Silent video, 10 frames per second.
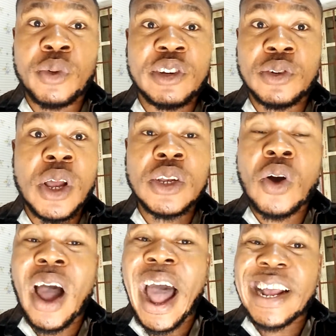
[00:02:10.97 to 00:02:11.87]
which is
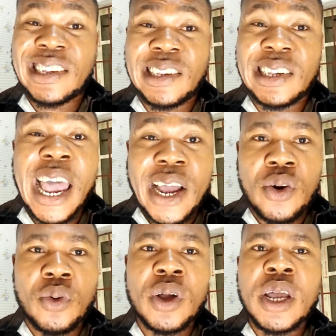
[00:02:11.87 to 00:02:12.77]
your eye
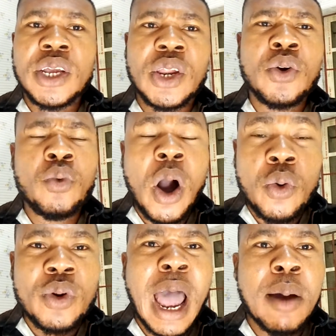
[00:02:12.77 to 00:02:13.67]
circle. You know,
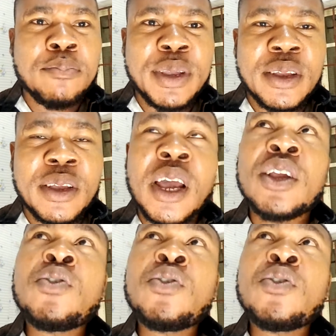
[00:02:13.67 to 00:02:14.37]
what would that be?